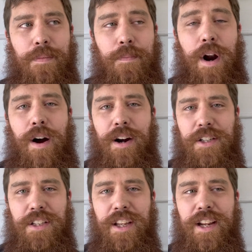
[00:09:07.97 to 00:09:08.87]

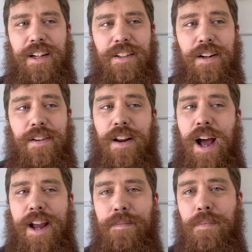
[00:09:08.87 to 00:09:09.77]
honestly,
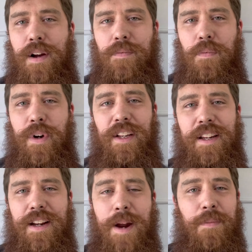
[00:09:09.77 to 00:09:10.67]
I'm
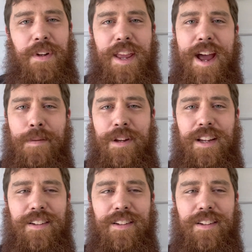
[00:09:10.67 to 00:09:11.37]
really happy.